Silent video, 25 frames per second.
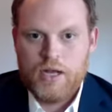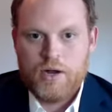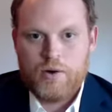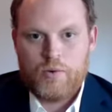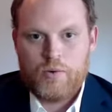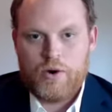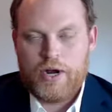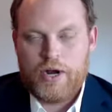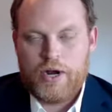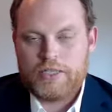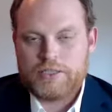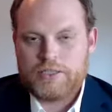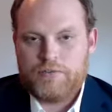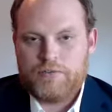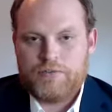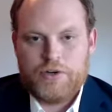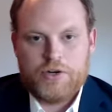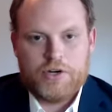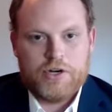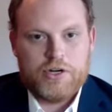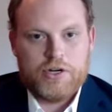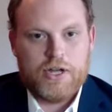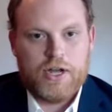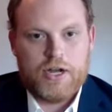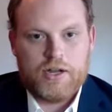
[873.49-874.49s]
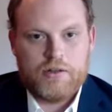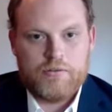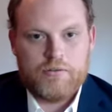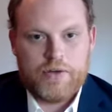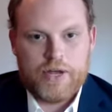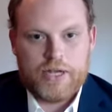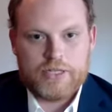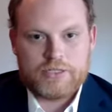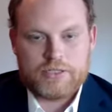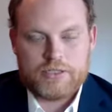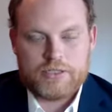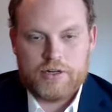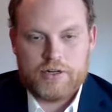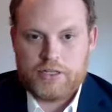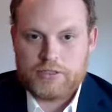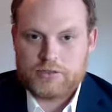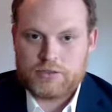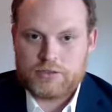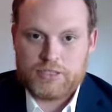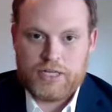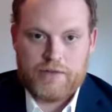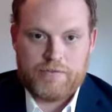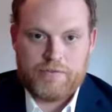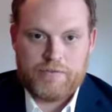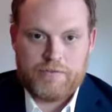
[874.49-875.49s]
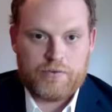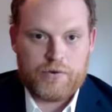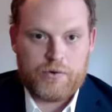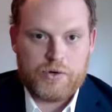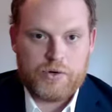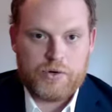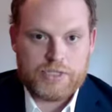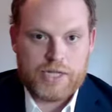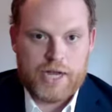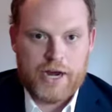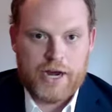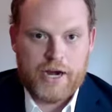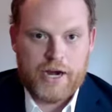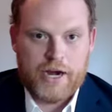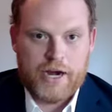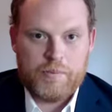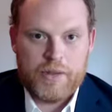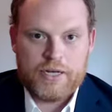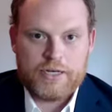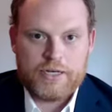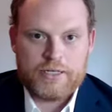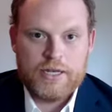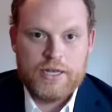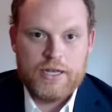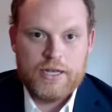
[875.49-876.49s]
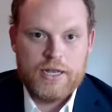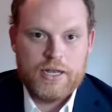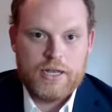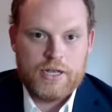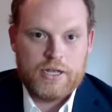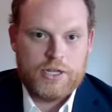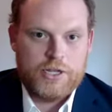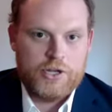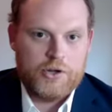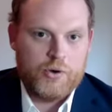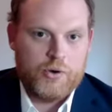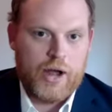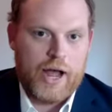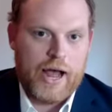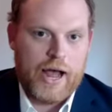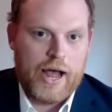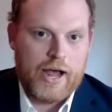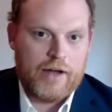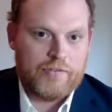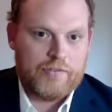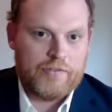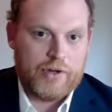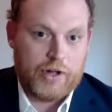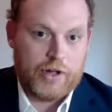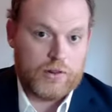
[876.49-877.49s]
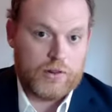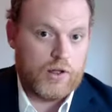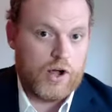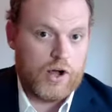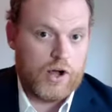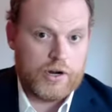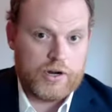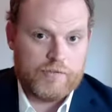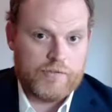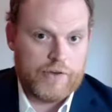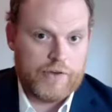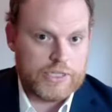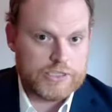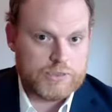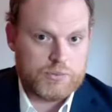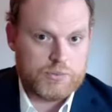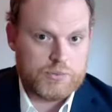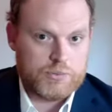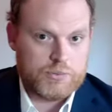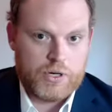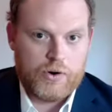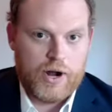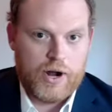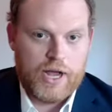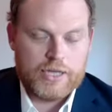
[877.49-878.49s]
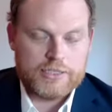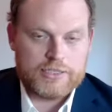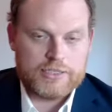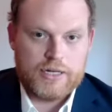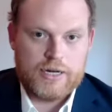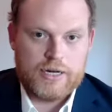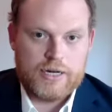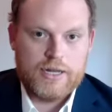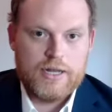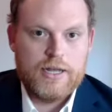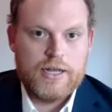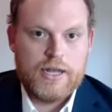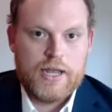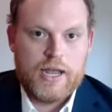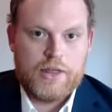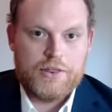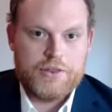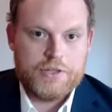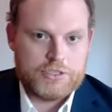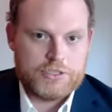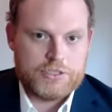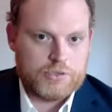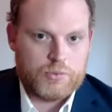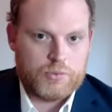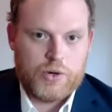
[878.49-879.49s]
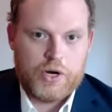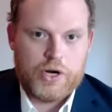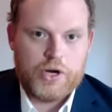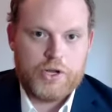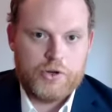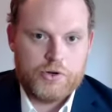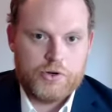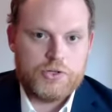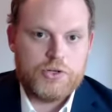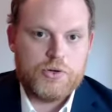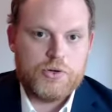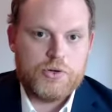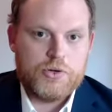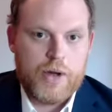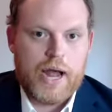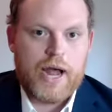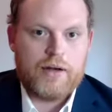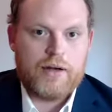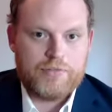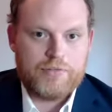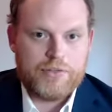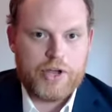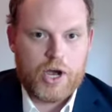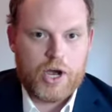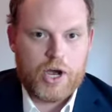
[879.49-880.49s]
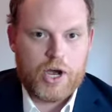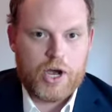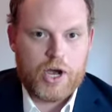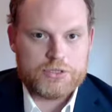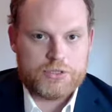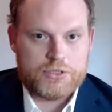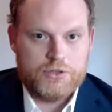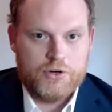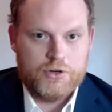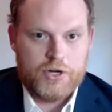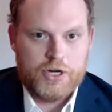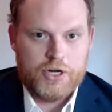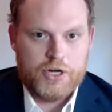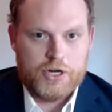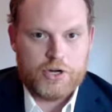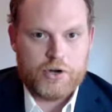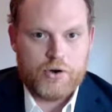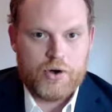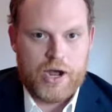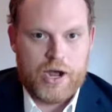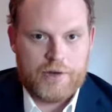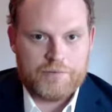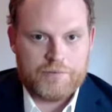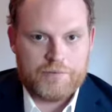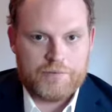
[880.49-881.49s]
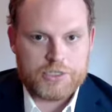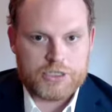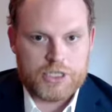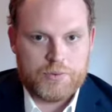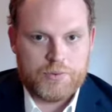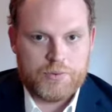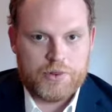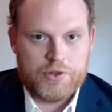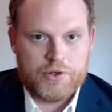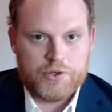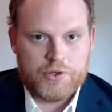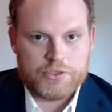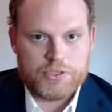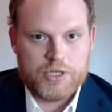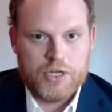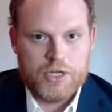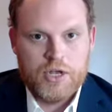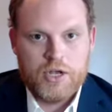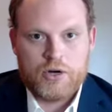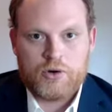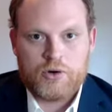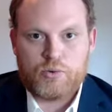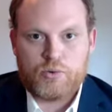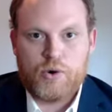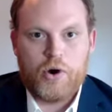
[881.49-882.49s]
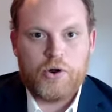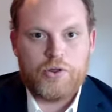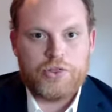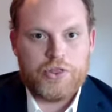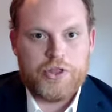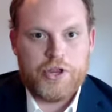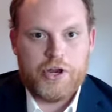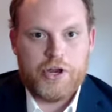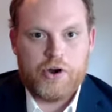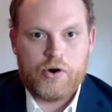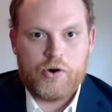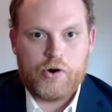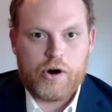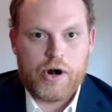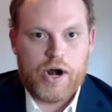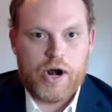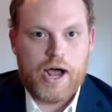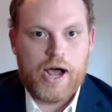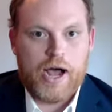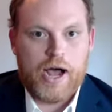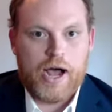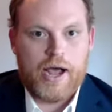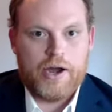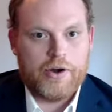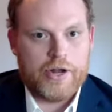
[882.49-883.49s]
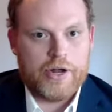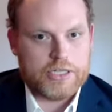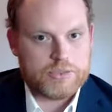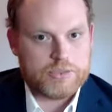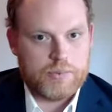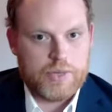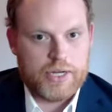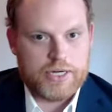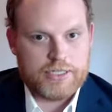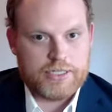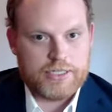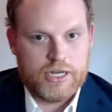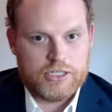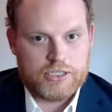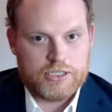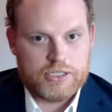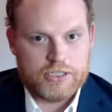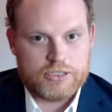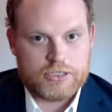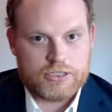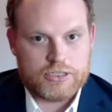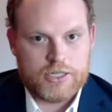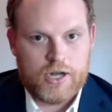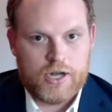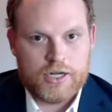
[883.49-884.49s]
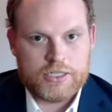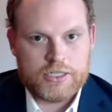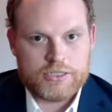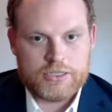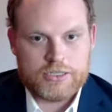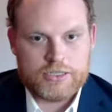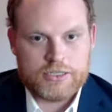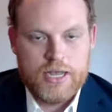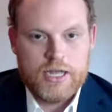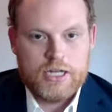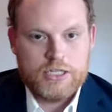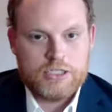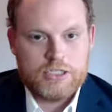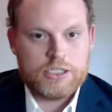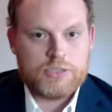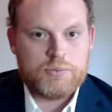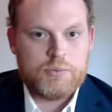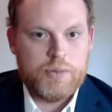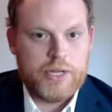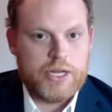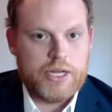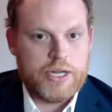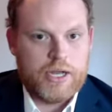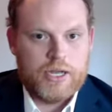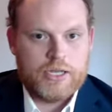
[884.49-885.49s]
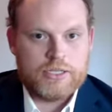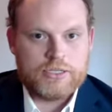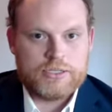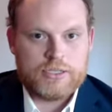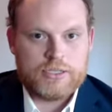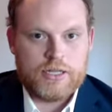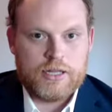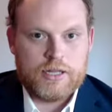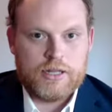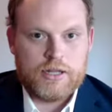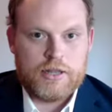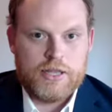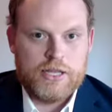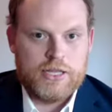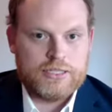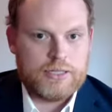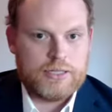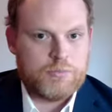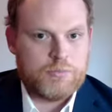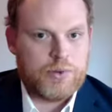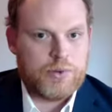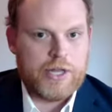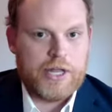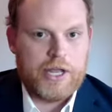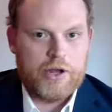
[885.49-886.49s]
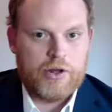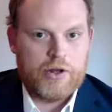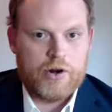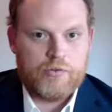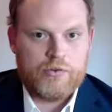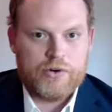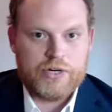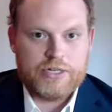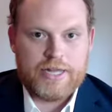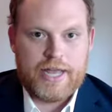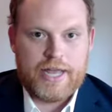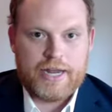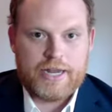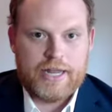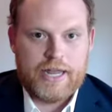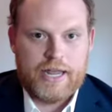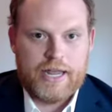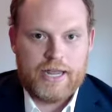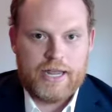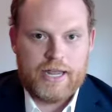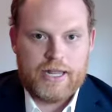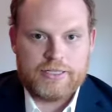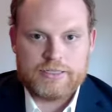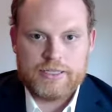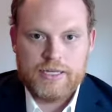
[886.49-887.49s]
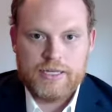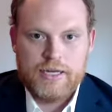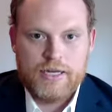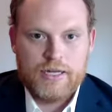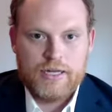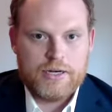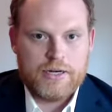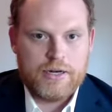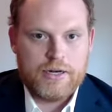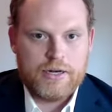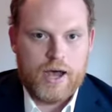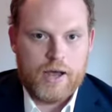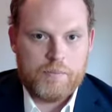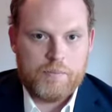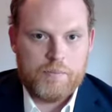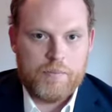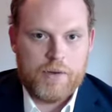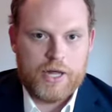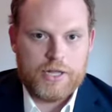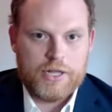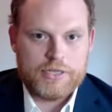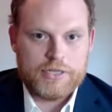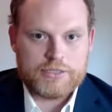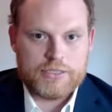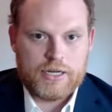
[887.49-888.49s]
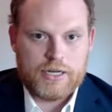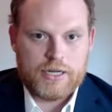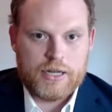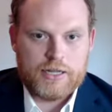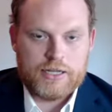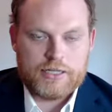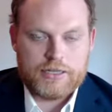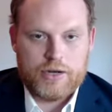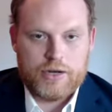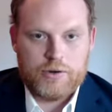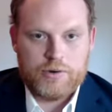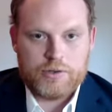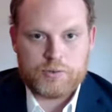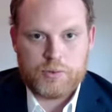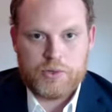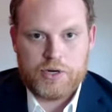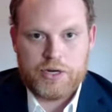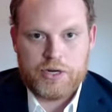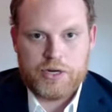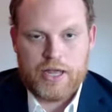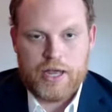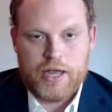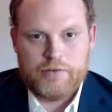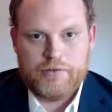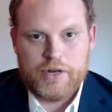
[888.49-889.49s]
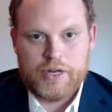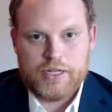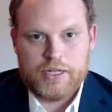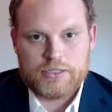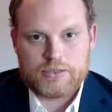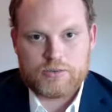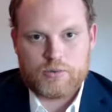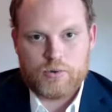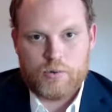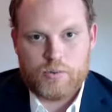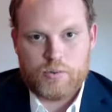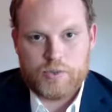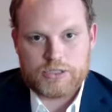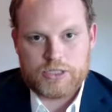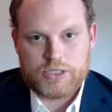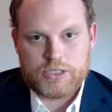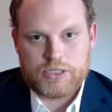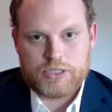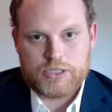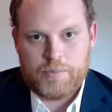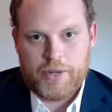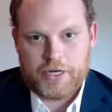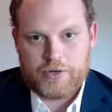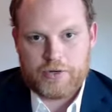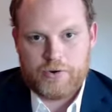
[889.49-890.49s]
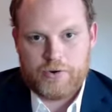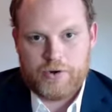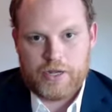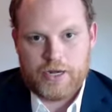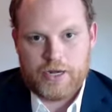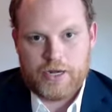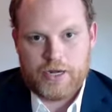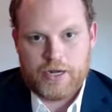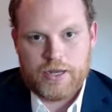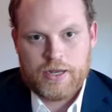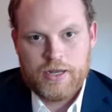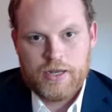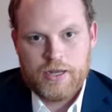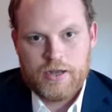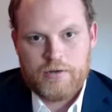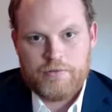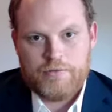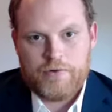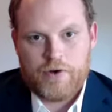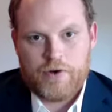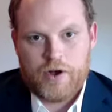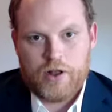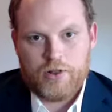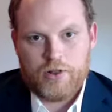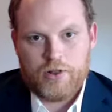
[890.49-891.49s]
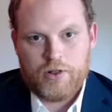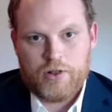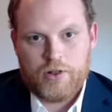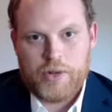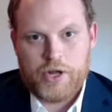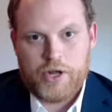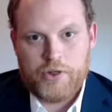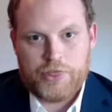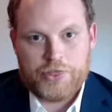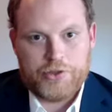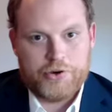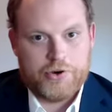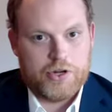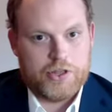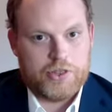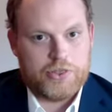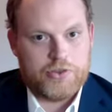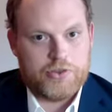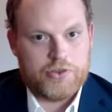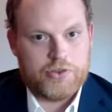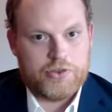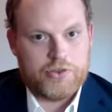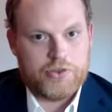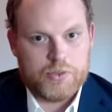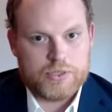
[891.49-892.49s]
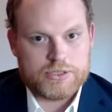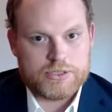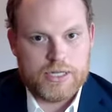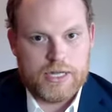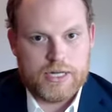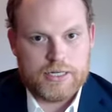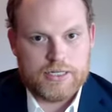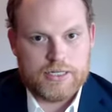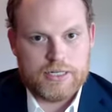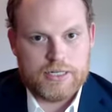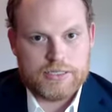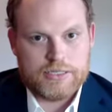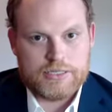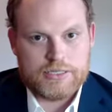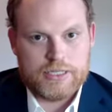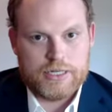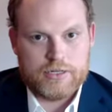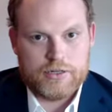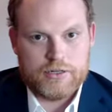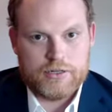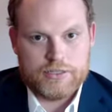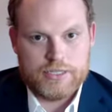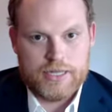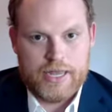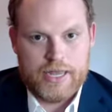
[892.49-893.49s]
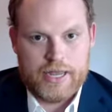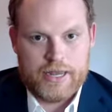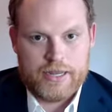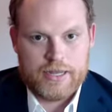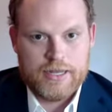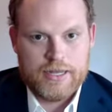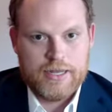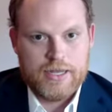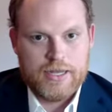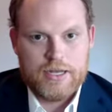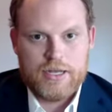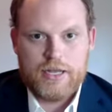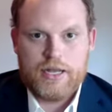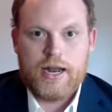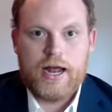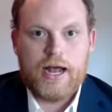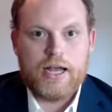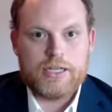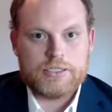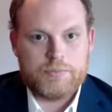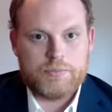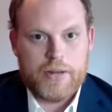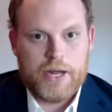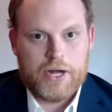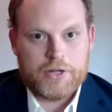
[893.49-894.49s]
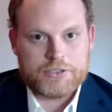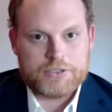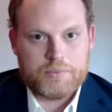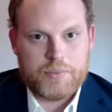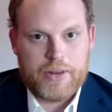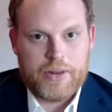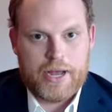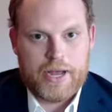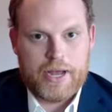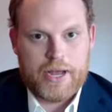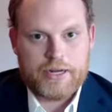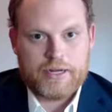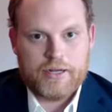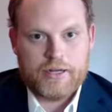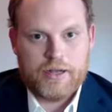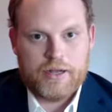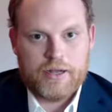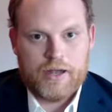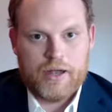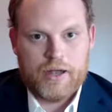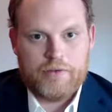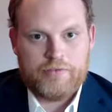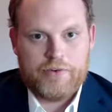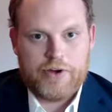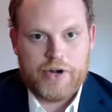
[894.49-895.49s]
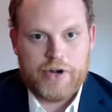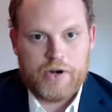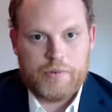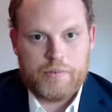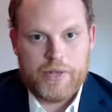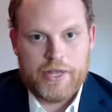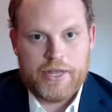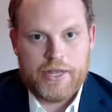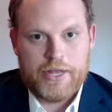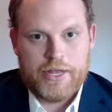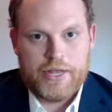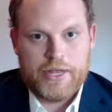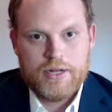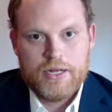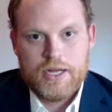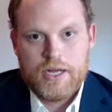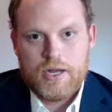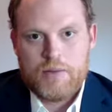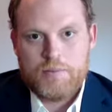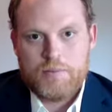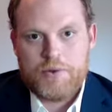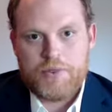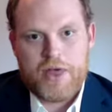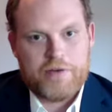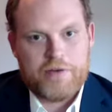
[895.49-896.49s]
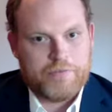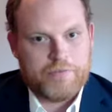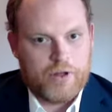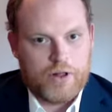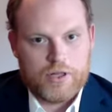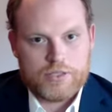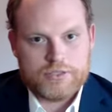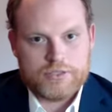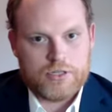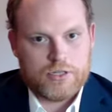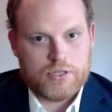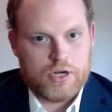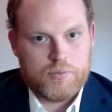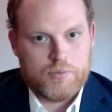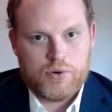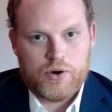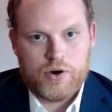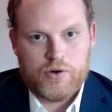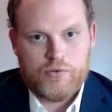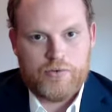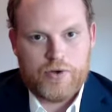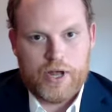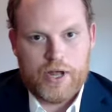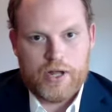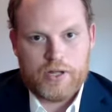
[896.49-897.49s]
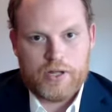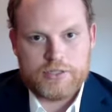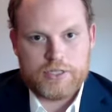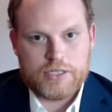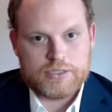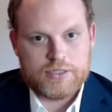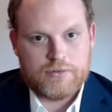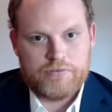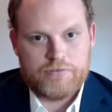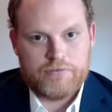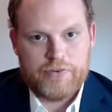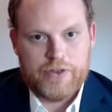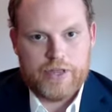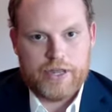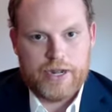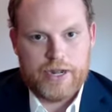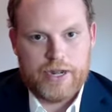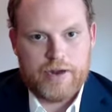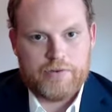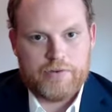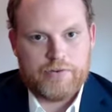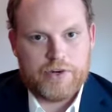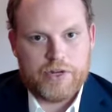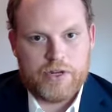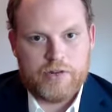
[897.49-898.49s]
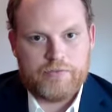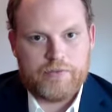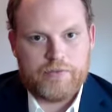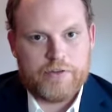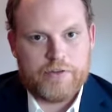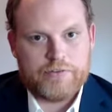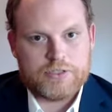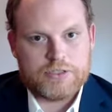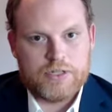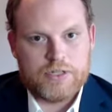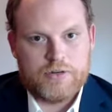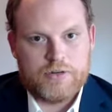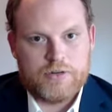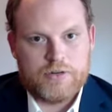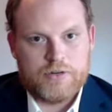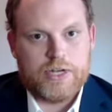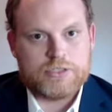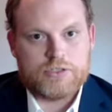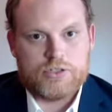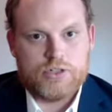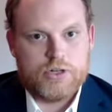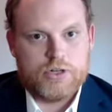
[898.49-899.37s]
Whereas if you're a young investor that's saving for retirement, you have a long investment horizon. And this is where you do have the opportunity to go after some of those growthier or higher expectation stocks, just because these can play out over decades, not months. And I think that was pretty evidenced when we saw Bitcoin fall about 33% in a single day. It has bounced back a fair bit, but that volatility profile doesn't fit every investor